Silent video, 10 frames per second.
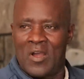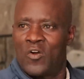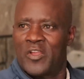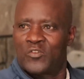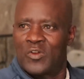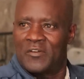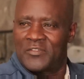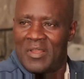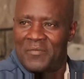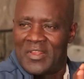going to have
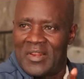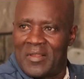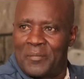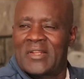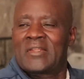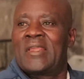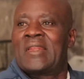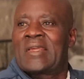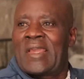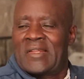something like that
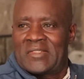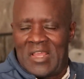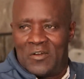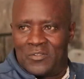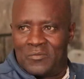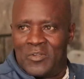in Ken's house,